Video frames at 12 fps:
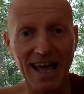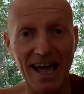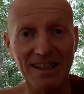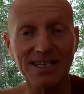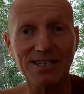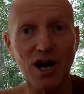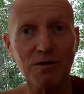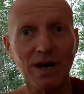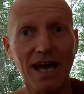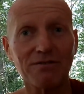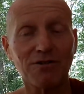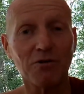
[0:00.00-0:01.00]
And this
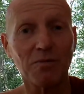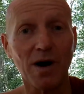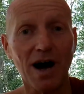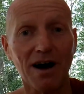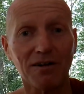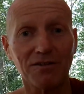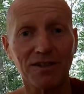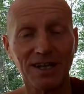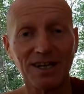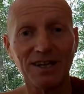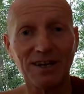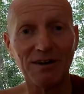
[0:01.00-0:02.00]
Noble Eightfold Path
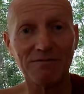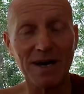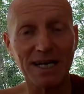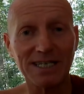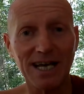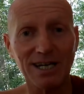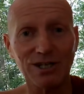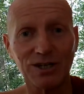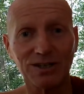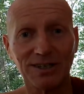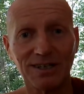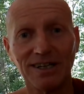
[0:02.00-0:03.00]
of
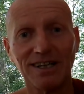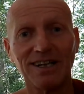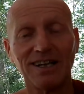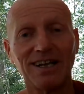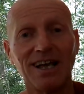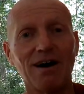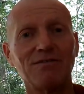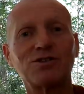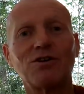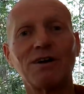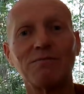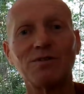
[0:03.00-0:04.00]
meditation,
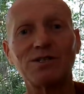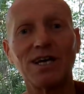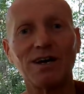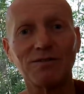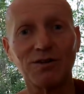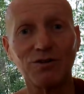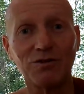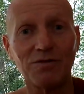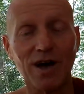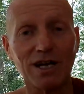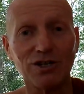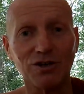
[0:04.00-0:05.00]
a
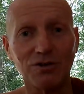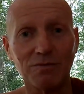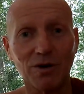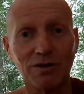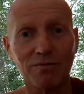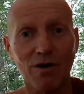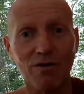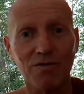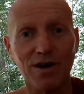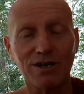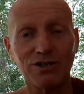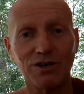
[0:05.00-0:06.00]
good virtue, modern
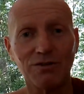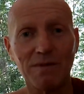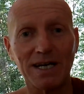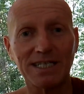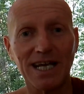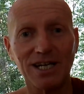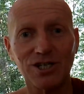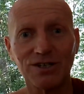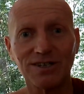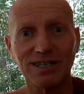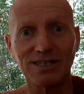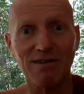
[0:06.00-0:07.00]
moral virtue,
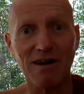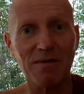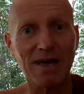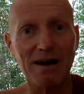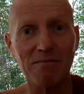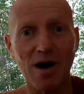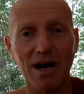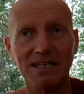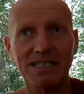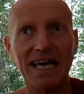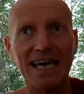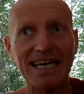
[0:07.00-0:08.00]
meditation and developing our
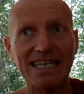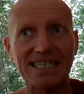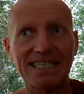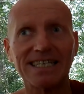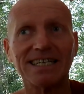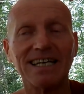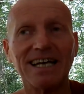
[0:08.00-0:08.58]
minds is